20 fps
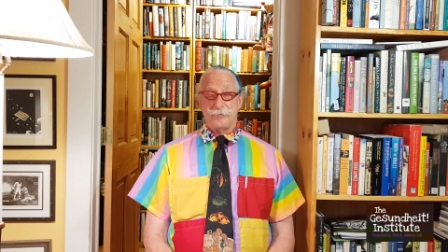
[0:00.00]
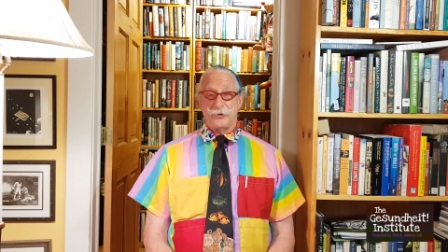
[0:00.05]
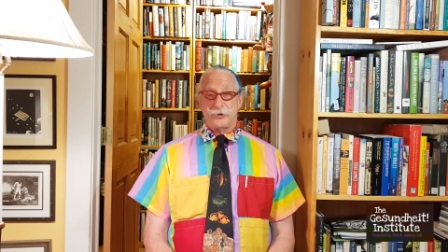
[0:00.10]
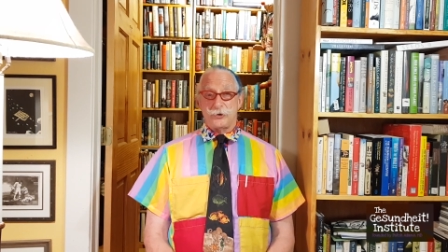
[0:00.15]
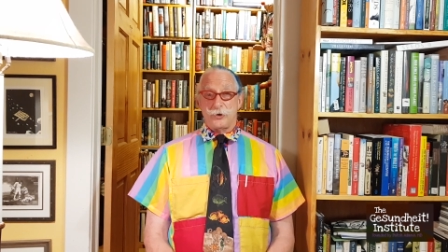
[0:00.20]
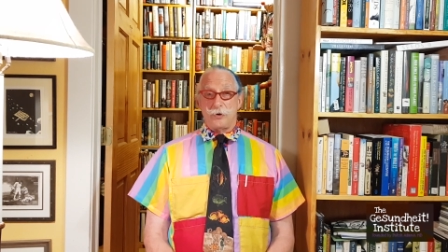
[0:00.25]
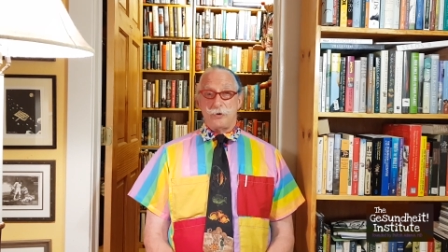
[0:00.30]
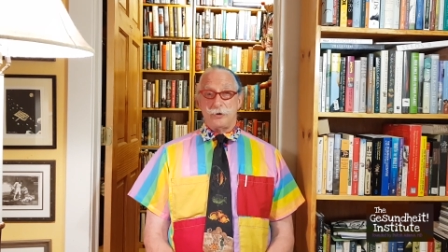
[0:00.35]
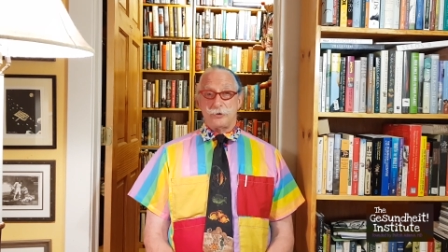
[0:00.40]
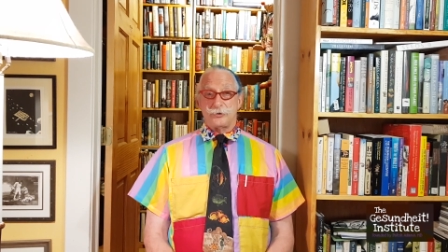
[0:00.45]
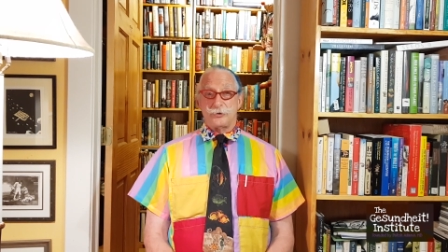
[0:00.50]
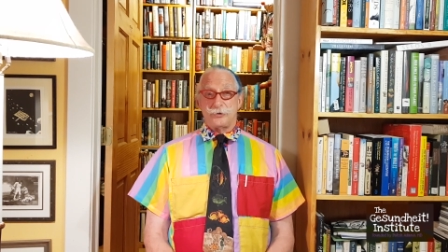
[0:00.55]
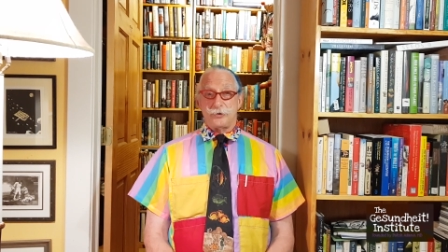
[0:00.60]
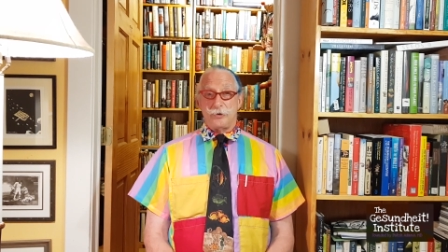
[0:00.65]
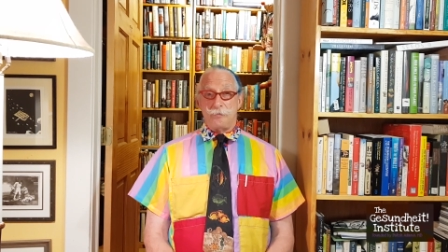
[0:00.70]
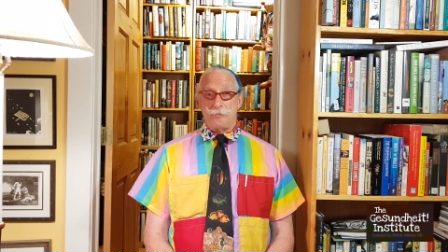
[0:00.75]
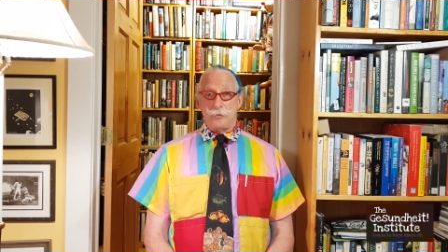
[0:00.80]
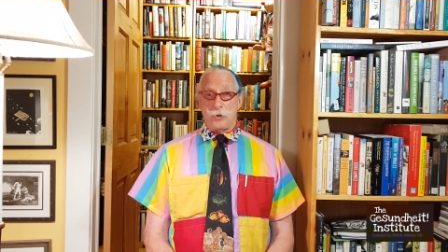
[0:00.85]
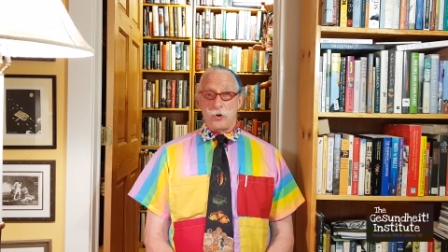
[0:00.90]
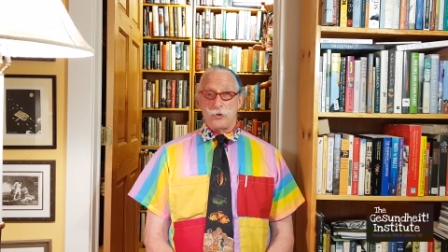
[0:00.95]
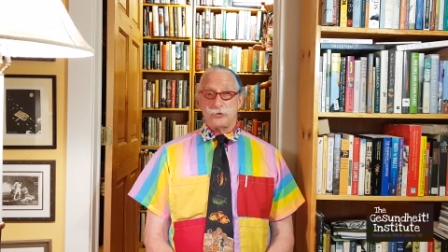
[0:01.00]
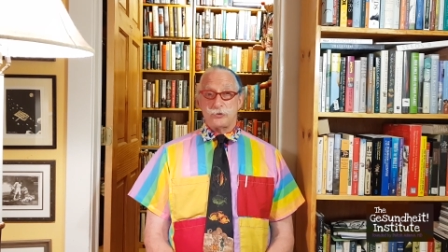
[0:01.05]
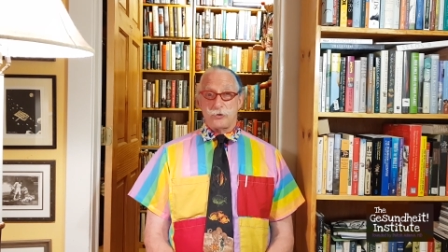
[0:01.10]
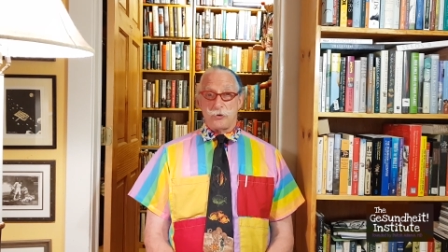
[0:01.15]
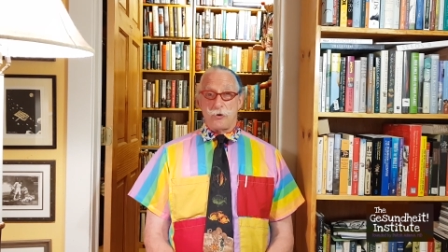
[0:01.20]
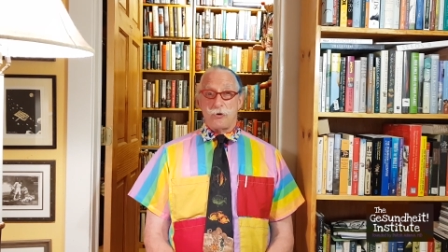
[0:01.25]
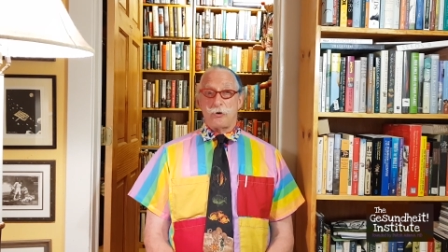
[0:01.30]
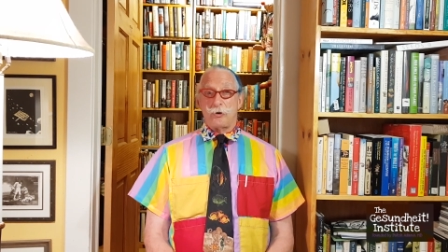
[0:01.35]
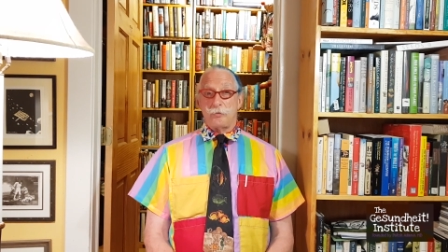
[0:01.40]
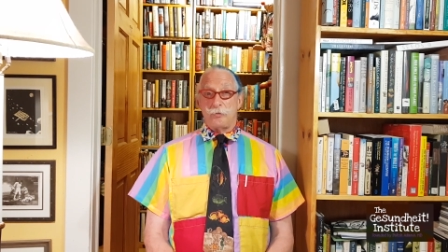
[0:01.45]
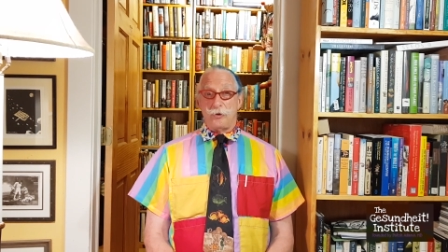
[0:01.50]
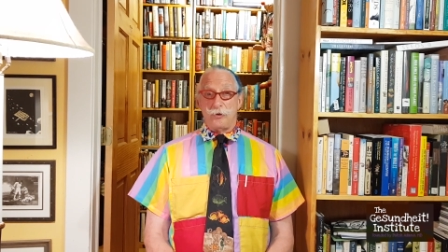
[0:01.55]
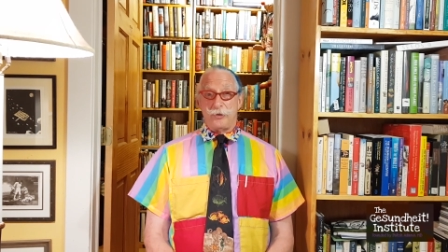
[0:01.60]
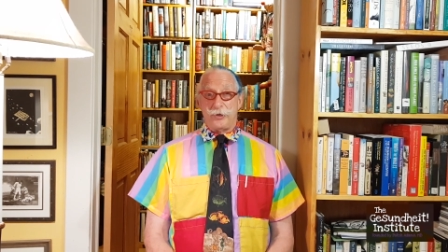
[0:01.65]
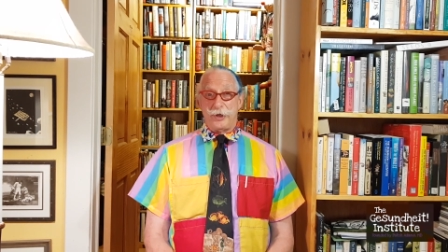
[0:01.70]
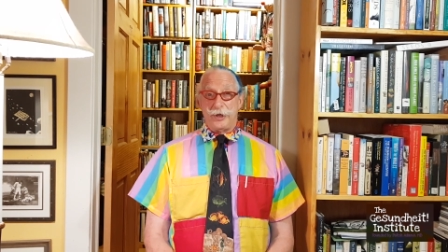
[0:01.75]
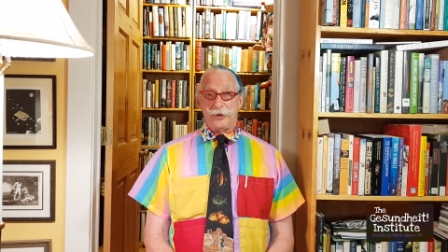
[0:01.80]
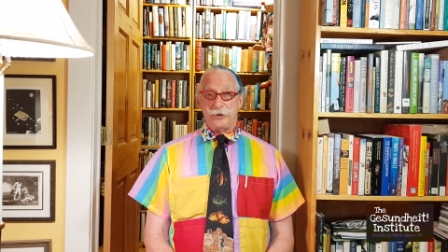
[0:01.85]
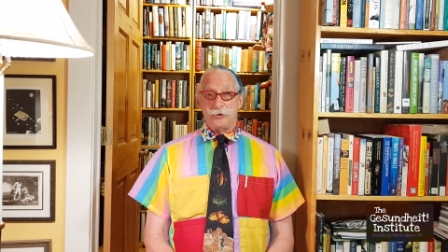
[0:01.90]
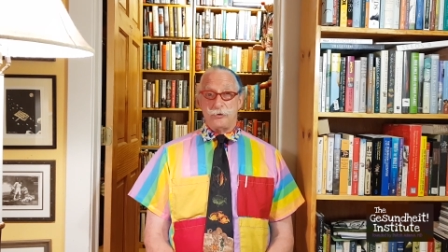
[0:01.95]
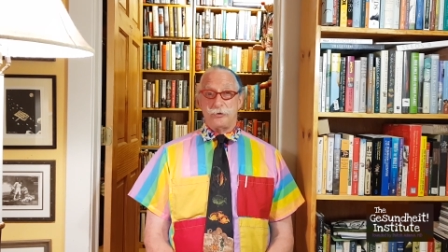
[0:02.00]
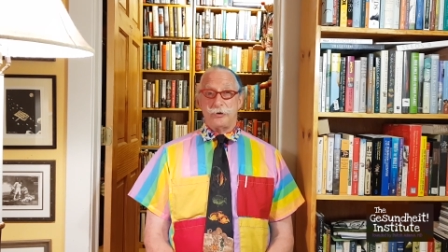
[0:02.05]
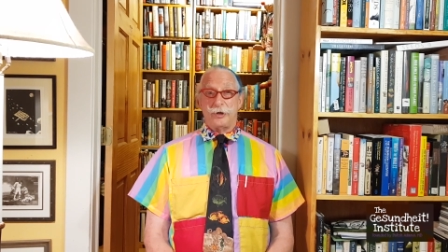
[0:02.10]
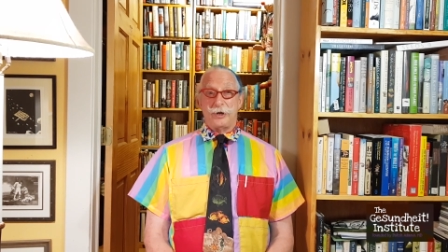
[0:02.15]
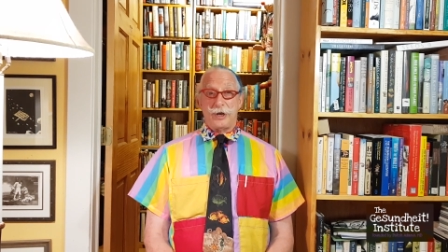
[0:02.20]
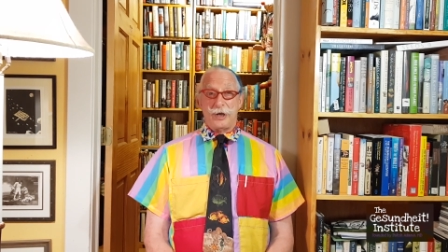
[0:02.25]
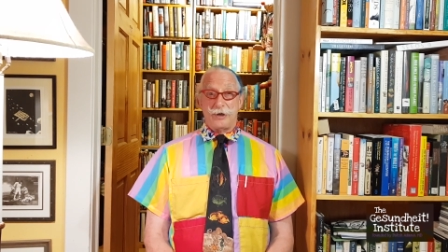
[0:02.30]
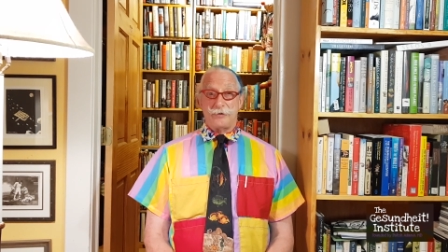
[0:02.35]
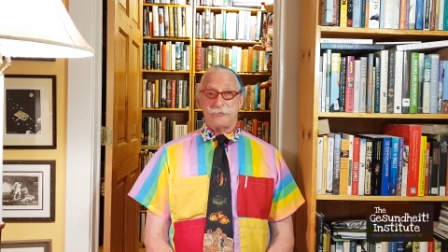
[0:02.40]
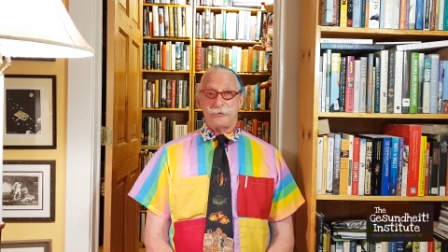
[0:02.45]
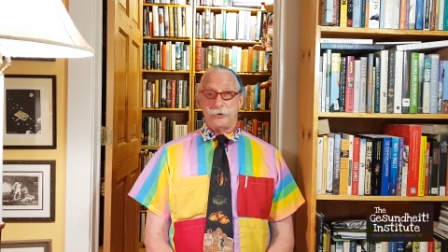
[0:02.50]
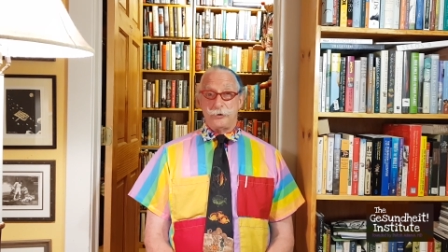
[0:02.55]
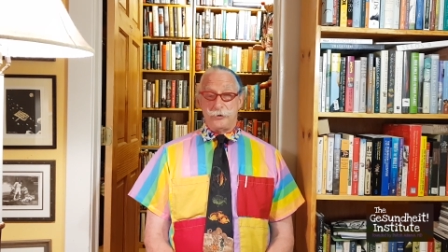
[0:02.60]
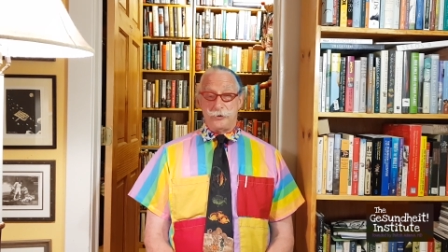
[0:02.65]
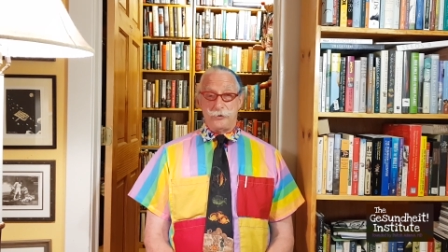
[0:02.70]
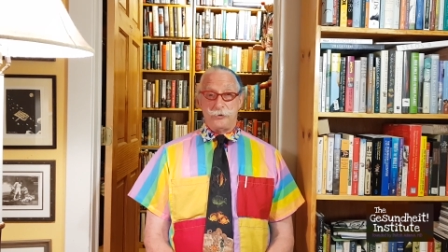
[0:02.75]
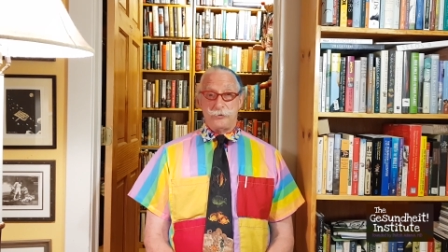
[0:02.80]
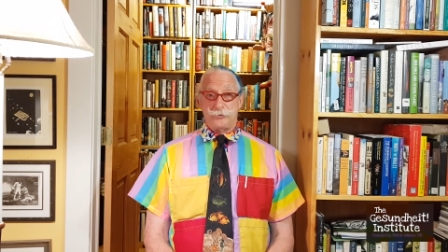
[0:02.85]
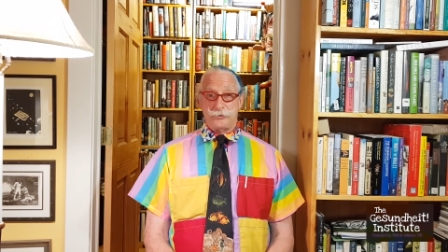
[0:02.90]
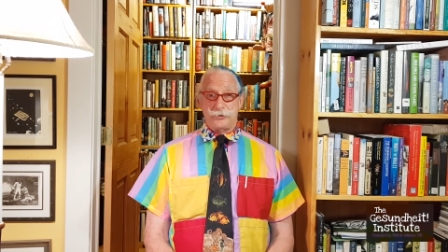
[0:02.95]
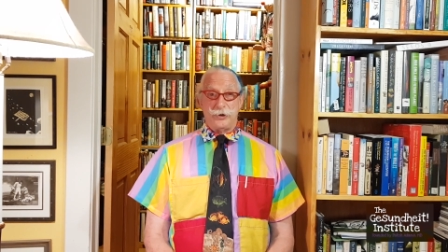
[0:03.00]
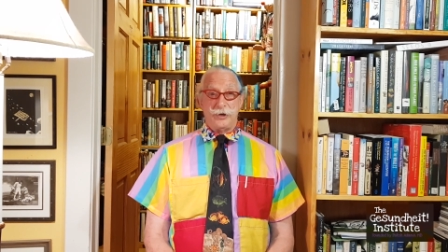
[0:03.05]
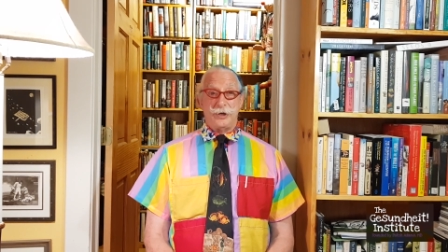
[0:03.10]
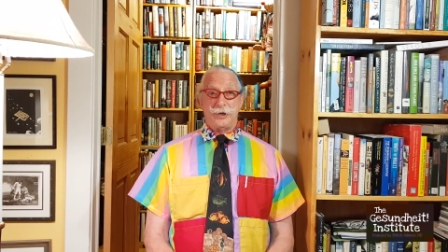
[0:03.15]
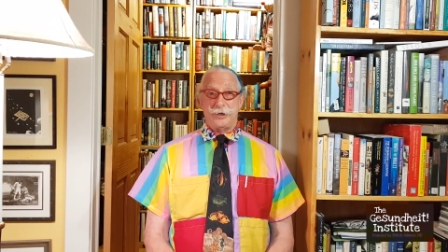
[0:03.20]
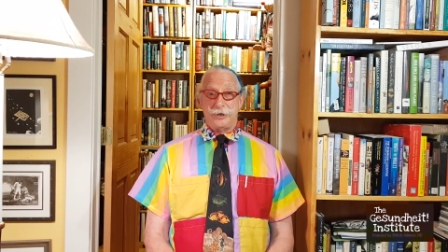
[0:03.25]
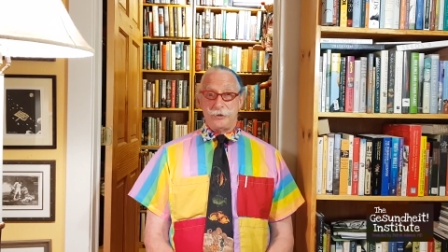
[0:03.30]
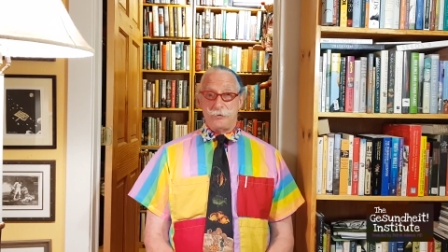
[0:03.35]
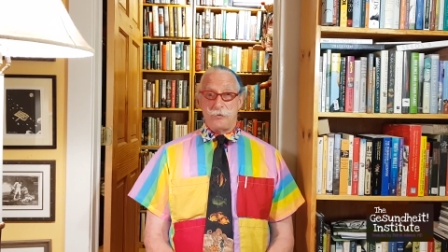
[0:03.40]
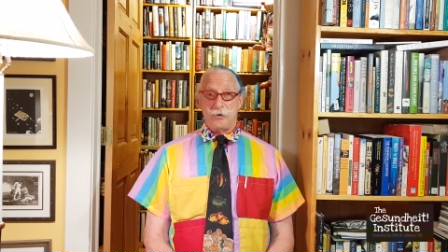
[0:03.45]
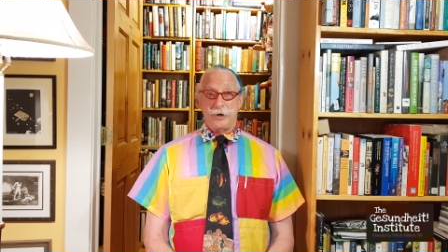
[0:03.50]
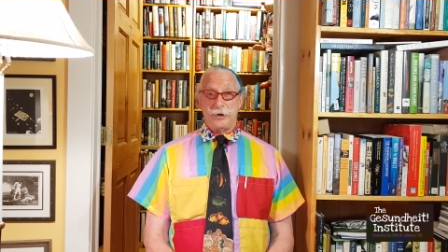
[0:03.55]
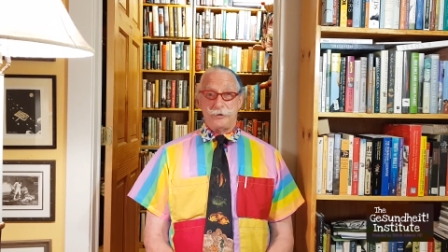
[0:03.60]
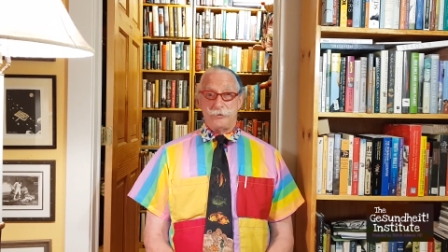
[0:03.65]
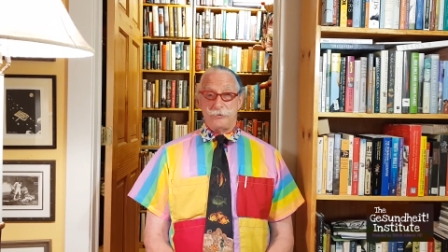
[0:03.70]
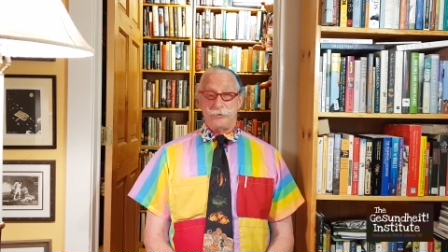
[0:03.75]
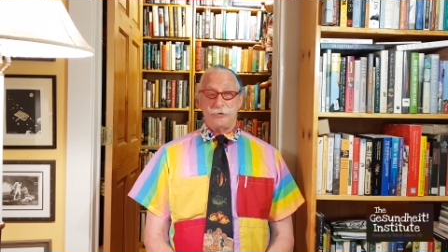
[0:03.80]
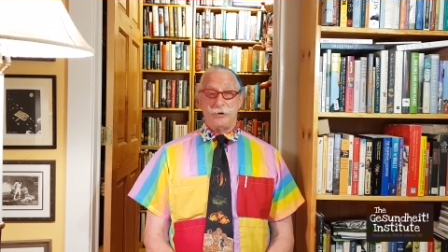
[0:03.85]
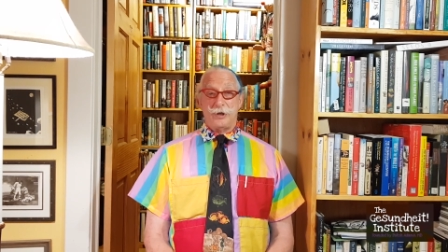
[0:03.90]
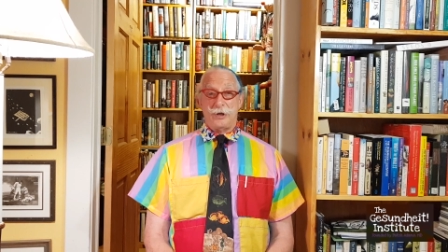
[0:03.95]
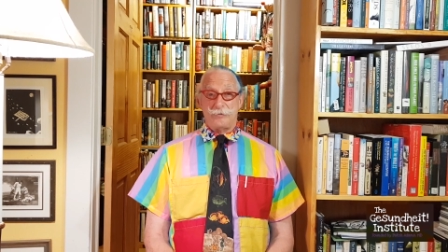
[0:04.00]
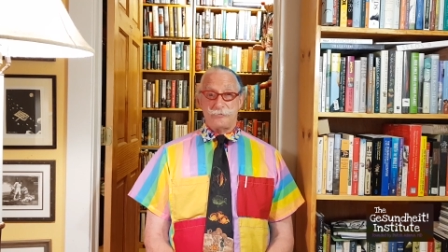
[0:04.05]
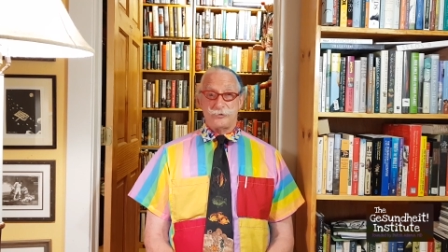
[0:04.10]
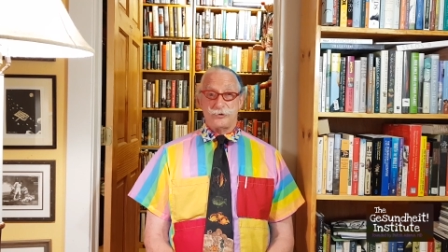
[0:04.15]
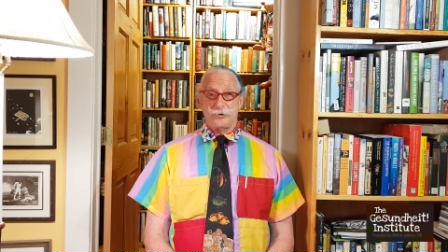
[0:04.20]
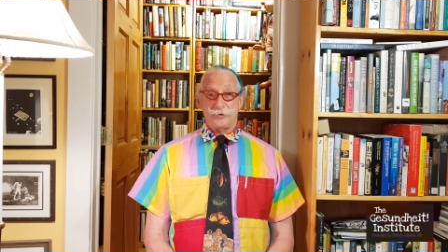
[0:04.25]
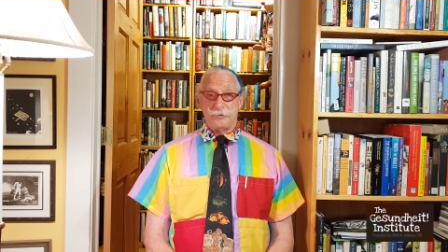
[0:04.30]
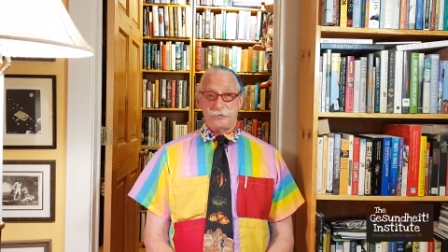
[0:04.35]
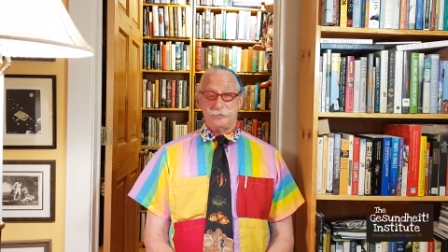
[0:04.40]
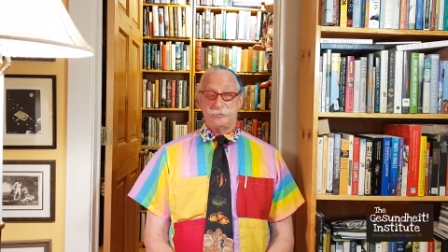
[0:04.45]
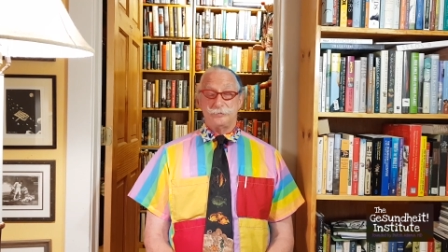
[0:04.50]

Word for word: So it's the most horrible thing you can ever do to anyone who loves you.